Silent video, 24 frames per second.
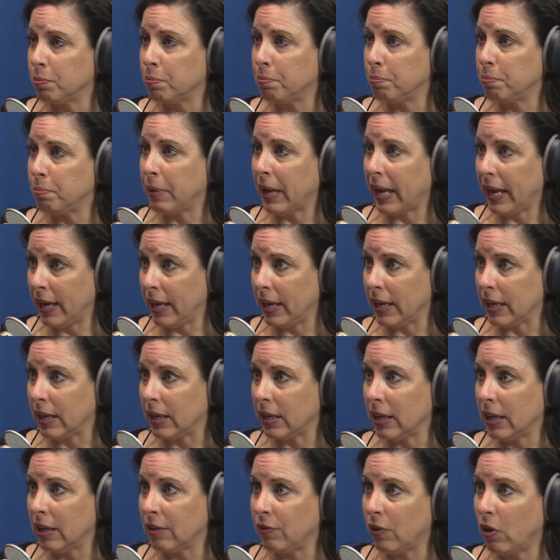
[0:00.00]

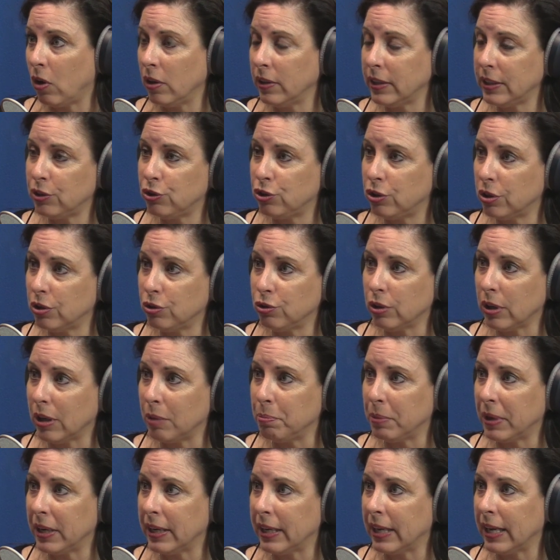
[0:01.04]
paying, if all these children
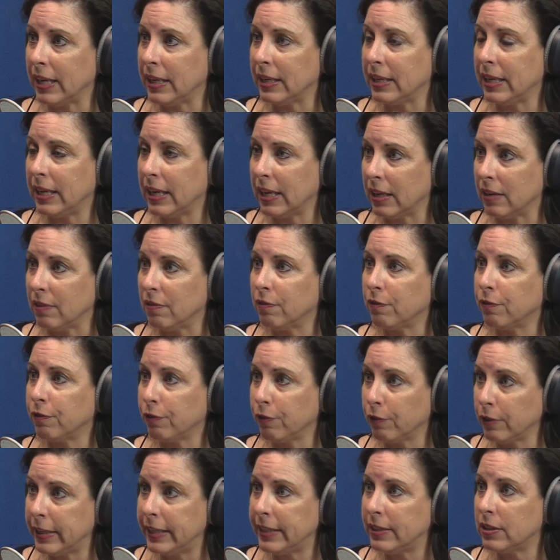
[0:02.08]
on Medicaid get
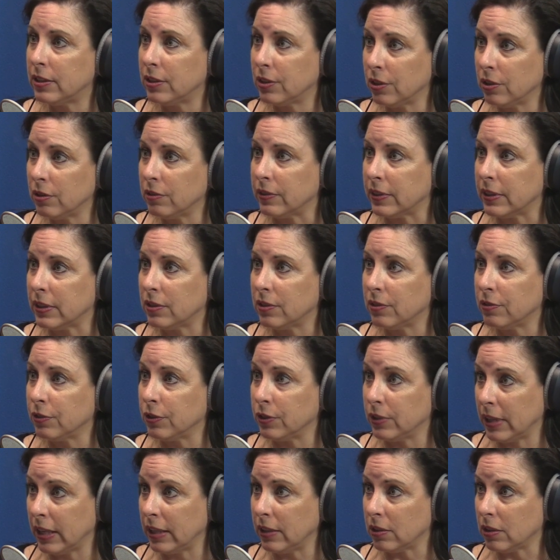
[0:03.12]
free service
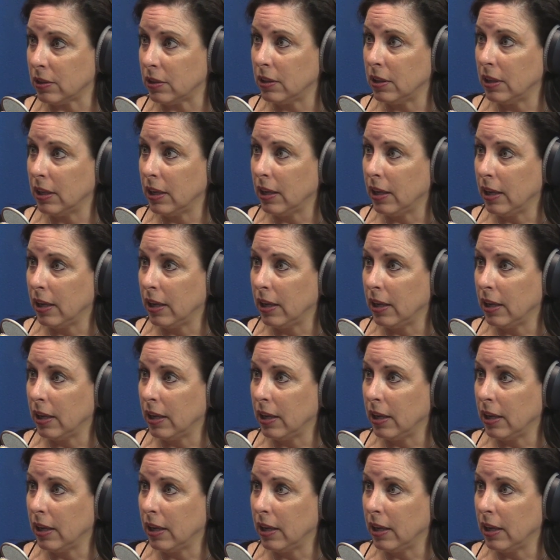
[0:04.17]
for dental?